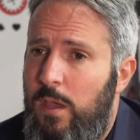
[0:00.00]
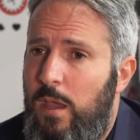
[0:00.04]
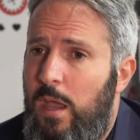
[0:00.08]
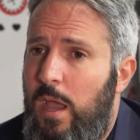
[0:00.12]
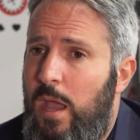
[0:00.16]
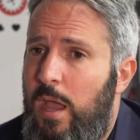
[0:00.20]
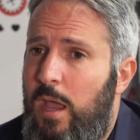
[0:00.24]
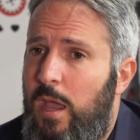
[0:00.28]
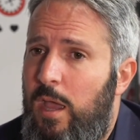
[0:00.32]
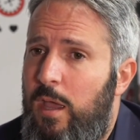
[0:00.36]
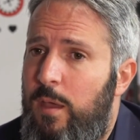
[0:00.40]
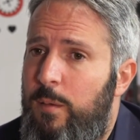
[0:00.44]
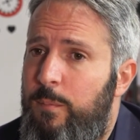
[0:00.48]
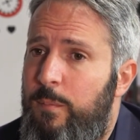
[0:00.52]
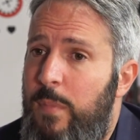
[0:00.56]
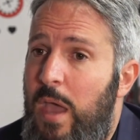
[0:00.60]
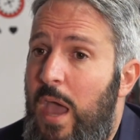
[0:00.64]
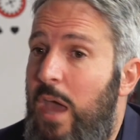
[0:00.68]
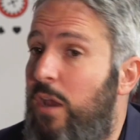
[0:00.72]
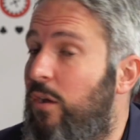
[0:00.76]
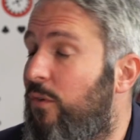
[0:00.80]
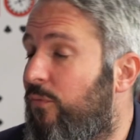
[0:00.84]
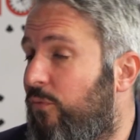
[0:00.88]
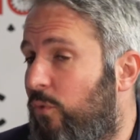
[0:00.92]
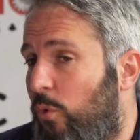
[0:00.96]

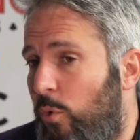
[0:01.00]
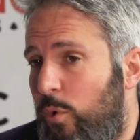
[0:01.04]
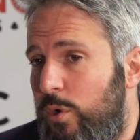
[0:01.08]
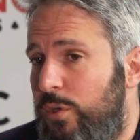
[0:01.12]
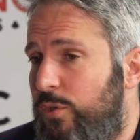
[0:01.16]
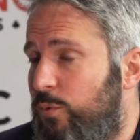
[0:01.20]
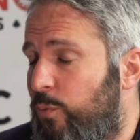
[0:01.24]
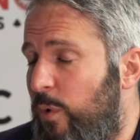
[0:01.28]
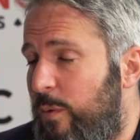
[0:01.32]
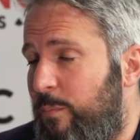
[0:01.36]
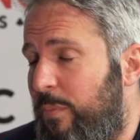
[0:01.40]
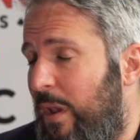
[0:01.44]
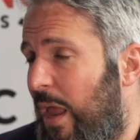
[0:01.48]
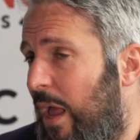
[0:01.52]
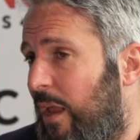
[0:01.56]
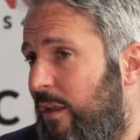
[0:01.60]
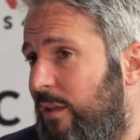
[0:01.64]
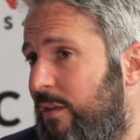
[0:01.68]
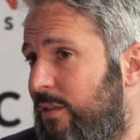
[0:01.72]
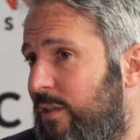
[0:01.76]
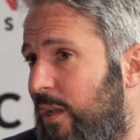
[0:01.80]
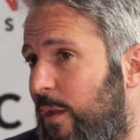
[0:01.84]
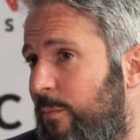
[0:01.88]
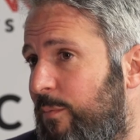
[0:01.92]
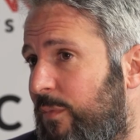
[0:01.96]
And of course we plan
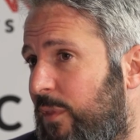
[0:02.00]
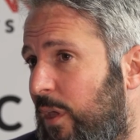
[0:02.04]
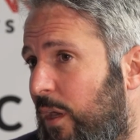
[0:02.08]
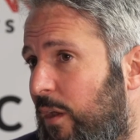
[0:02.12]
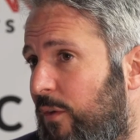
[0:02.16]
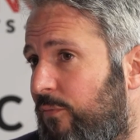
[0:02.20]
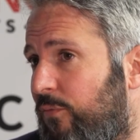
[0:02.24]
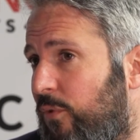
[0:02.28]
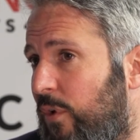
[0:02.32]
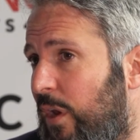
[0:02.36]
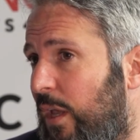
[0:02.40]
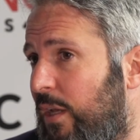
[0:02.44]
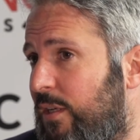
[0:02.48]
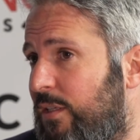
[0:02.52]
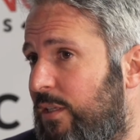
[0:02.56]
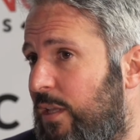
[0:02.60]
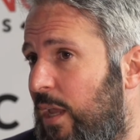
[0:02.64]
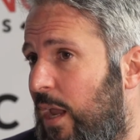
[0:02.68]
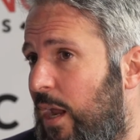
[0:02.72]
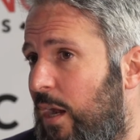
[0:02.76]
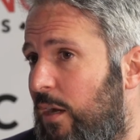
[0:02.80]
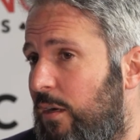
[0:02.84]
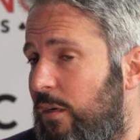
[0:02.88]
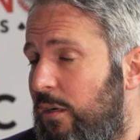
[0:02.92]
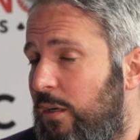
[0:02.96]
the same thing for next
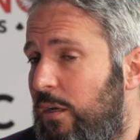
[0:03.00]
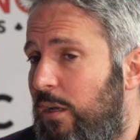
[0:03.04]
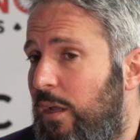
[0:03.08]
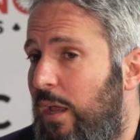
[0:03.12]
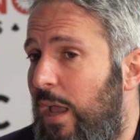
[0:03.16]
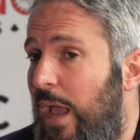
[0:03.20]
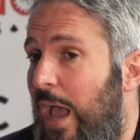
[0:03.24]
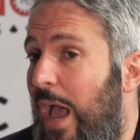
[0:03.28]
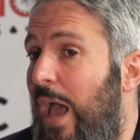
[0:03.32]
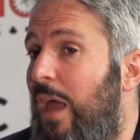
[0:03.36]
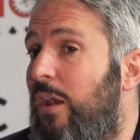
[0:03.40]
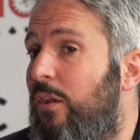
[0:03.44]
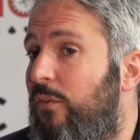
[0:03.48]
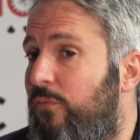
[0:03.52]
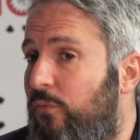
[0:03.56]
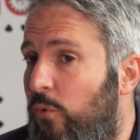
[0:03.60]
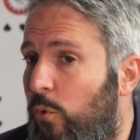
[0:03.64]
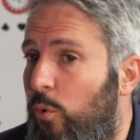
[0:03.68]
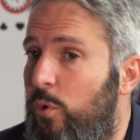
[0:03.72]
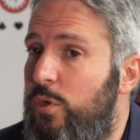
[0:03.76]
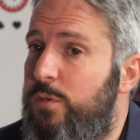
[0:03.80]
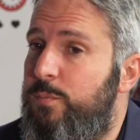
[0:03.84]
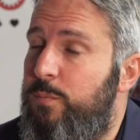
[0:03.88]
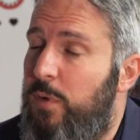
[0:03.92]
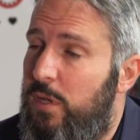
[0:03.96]
year, and of
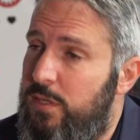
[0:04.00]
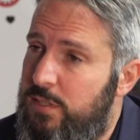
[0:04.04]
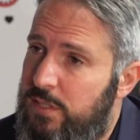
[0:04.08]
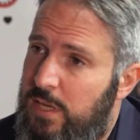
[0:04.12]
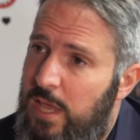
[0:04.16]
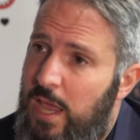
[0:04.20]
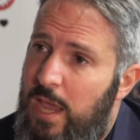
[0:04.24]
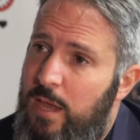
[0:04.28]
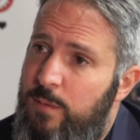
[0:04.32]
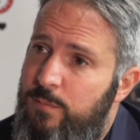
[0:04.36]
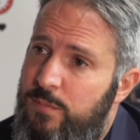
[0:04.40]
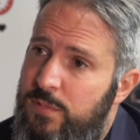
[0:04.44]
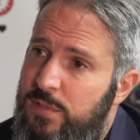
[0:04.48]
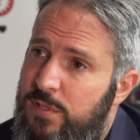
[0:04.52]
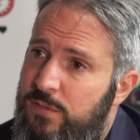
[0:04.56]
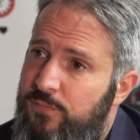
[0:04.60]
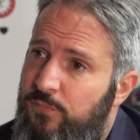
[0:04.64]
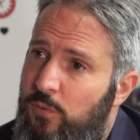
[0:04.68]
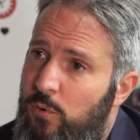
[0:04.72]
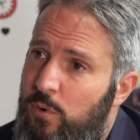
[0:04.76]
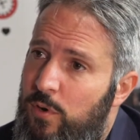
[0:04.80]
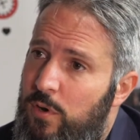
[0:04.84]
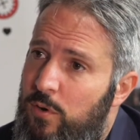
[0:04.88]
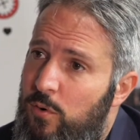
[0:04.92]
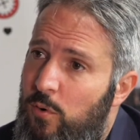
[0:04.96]
course plus games
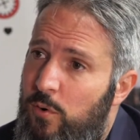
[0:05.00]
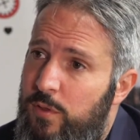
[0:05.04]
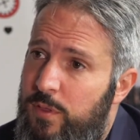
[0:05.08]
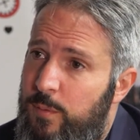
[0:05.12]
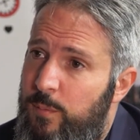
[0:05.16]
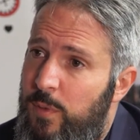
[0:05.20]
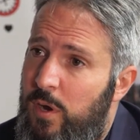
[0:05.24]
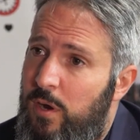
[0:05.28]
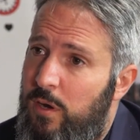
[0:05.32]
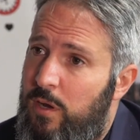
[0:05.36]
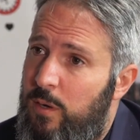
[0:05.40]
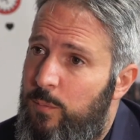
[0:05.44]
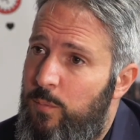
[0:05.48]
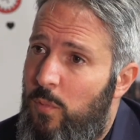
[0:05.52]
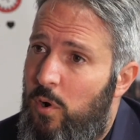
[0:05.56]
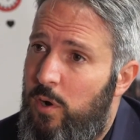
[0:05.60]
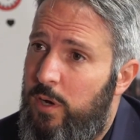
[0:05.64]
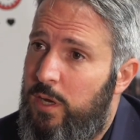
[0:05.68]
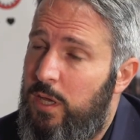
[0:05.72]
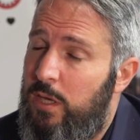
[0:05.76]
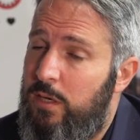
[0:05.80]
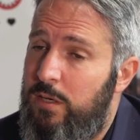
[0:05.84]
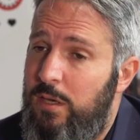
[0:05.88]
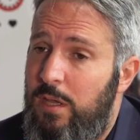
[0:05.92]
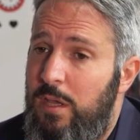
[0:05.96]
for the North American
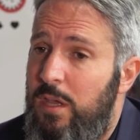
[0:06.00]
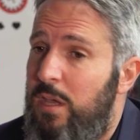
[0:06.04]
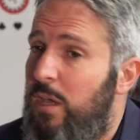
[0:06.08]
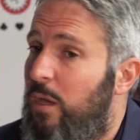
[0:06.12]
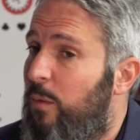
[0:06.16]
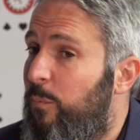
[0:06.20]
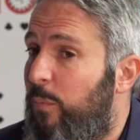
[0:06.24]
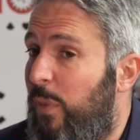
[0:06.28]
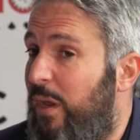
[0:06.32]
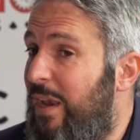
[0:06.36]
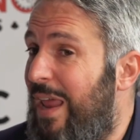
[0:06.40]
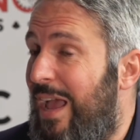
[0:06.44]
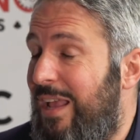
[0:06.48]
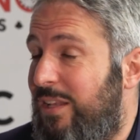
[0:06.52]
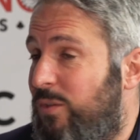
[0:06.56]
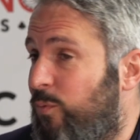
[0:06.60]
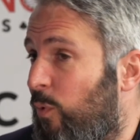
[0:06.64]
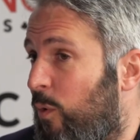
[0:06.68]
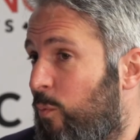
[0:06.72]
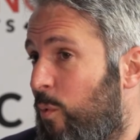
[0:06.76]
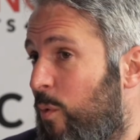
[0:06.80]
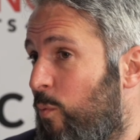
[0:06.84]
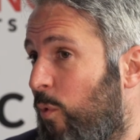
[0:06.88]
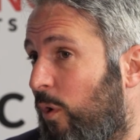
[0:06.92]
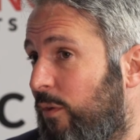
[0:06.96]
market. But that's
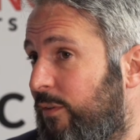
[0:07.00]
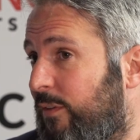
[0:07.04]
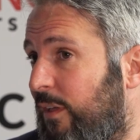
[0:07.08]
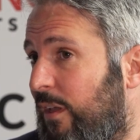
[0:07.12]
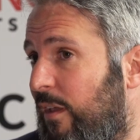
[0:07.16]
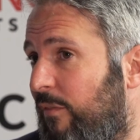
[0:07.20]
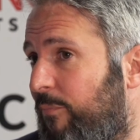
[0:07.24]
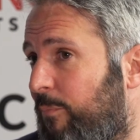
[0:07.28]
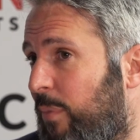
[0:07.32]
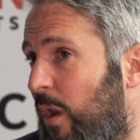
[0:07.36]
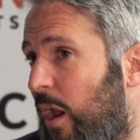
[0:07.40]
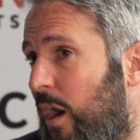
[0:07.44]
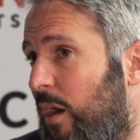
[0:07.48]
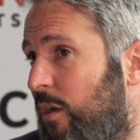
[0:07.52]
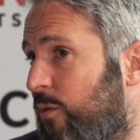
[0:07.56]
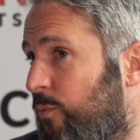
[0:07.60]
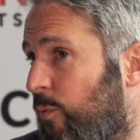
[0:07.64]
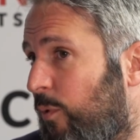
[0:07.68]
what we want to give players.